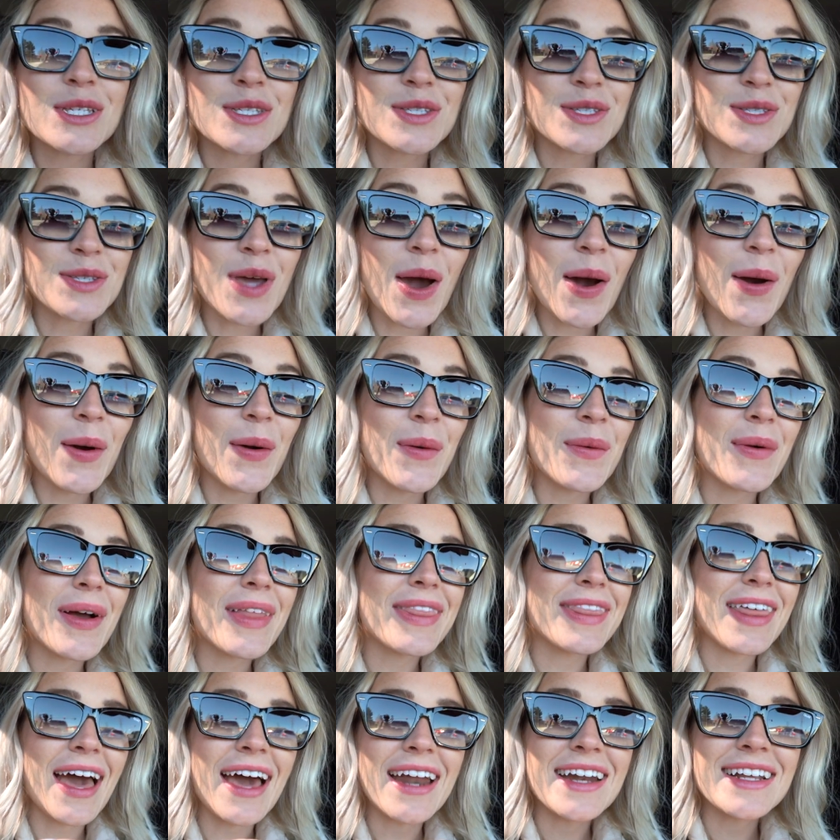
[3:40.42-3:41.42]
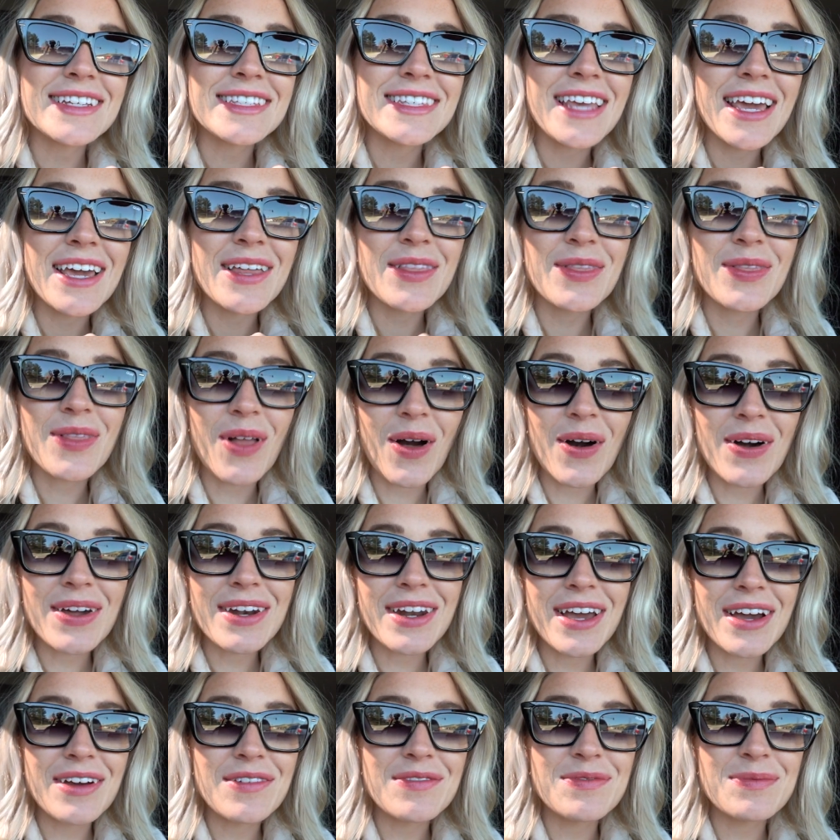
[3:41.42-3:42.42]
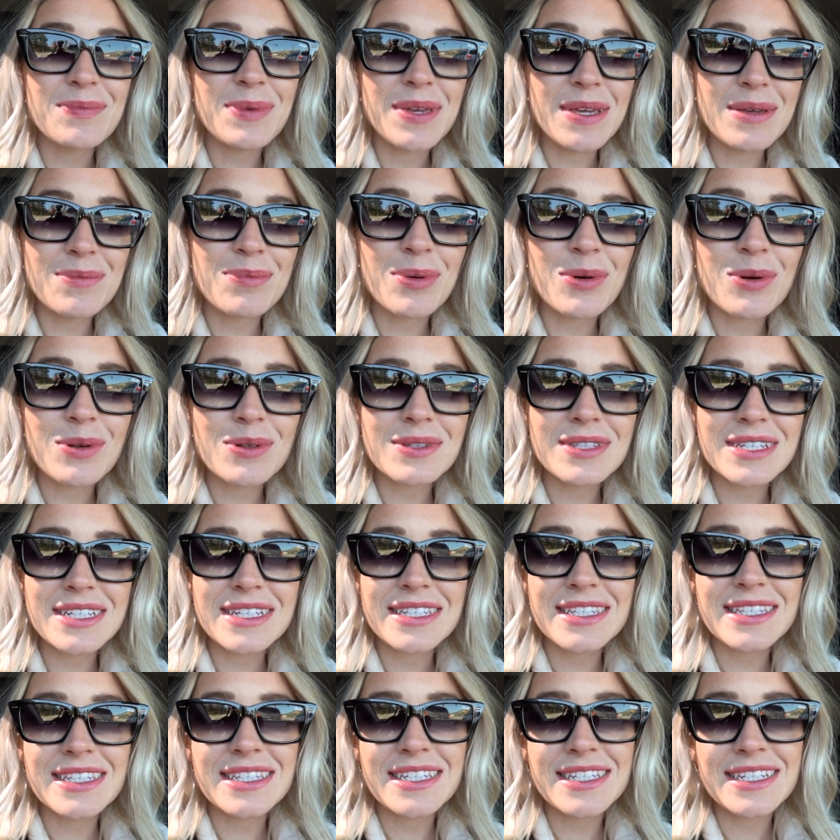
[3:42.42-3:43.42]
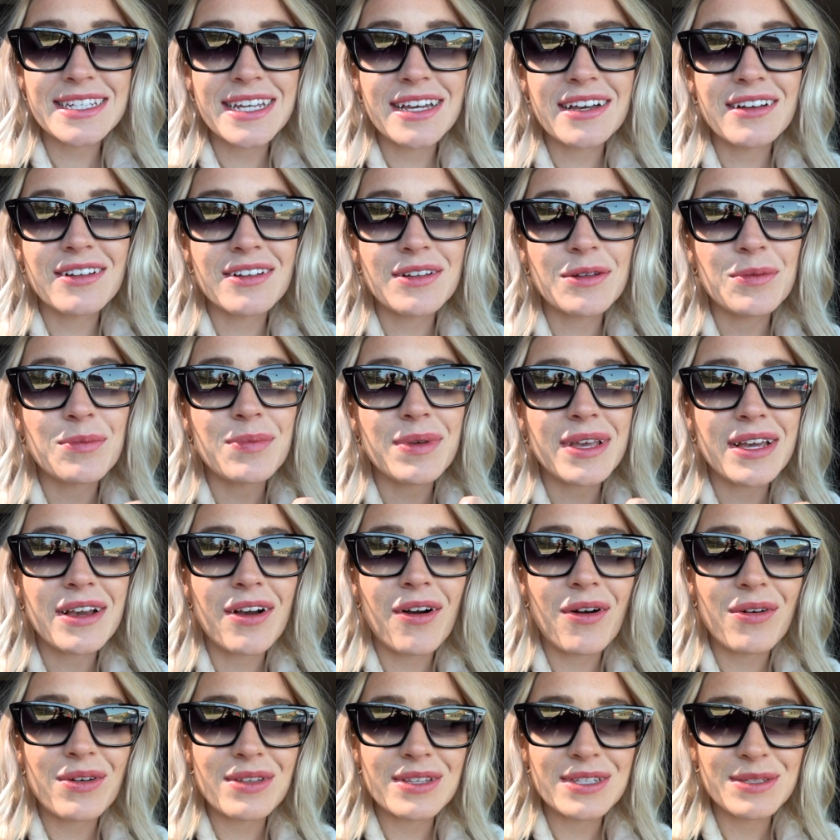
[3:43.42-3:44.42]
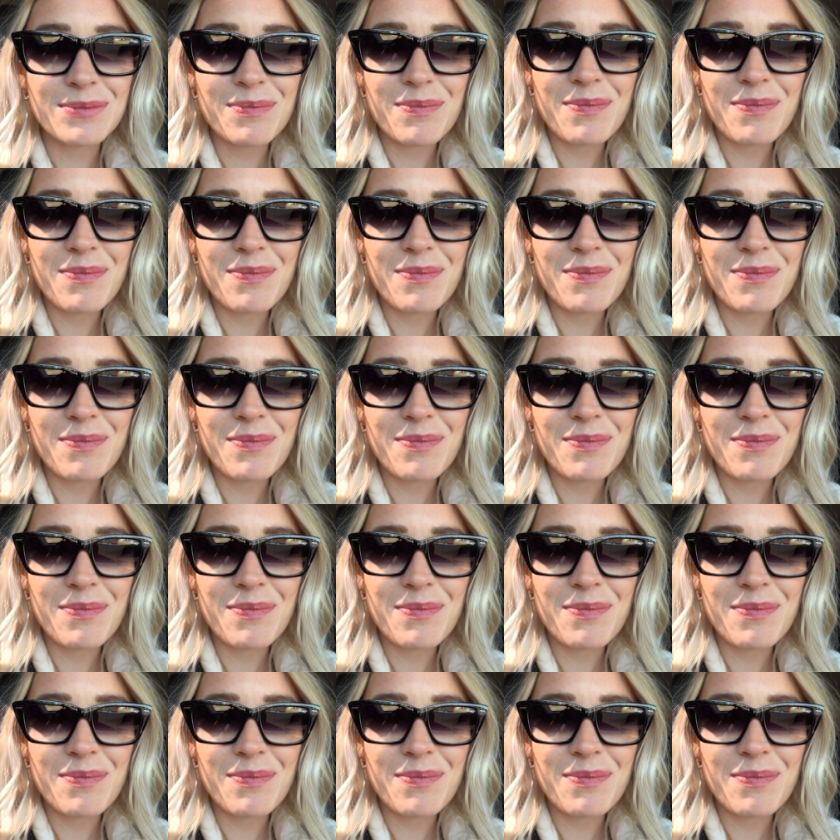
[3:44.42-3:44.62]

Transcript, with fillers: So that is a lot of people to still be called